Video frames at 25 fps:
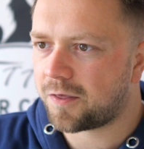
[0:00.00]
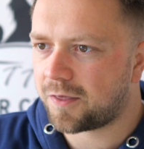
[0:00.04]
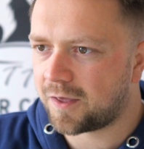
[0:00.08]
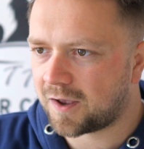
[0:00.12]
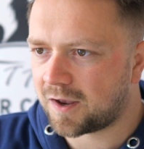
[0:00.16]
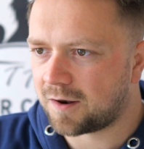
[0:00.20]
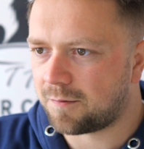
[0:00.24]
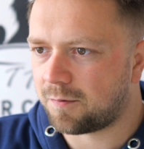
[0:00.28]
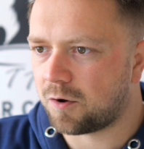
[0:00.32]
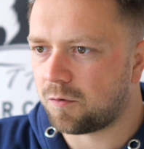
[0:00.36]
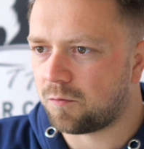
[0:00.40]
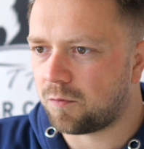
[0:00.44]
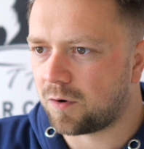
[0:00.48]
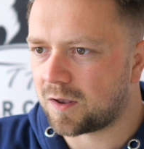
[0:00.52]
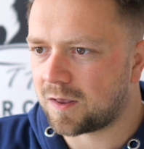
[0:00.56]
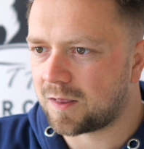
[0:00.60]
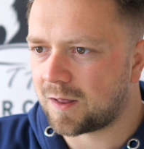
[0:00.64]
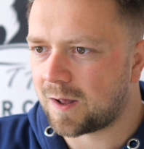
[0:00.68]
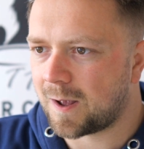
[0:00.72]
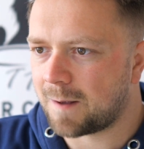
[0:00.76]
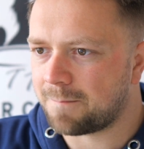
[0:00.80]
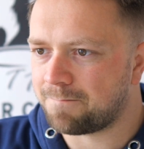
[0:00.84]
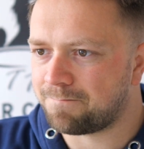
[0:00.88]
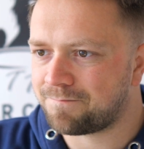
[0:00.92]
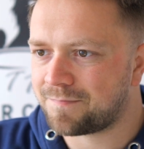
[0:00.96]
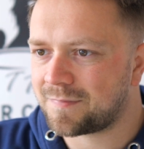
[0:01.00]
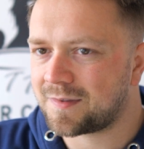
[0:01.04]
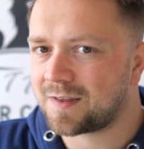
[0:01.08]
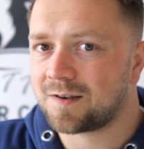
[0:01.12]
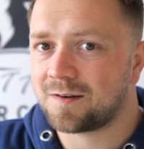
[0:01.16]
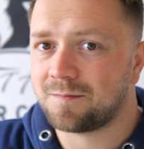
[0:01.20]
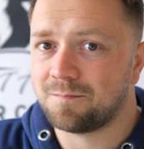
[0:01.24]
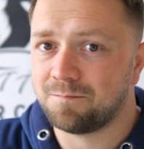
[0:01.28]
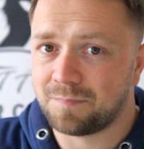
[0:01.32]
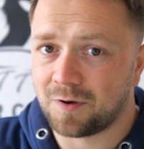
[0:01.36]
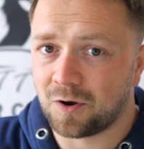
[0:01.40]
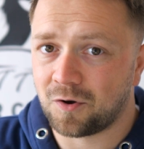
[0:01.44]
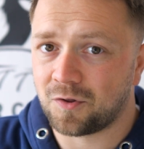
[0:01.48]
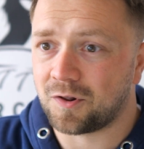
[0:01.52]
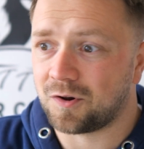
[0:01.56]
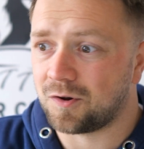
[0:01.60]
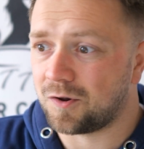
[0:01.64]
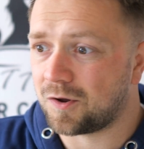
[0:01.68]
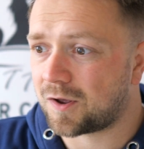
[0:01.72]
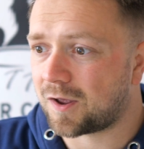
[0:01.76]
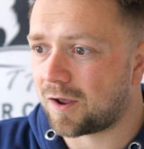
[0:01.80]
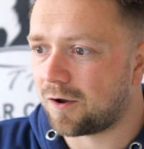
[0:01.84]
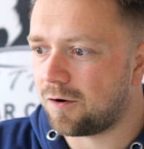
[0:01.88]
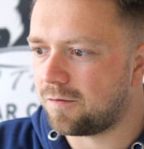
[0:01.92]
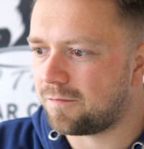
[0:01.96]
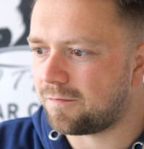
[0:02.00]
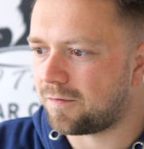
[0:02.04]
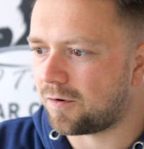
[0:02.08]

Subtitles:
thinking about one of them, be on the lookout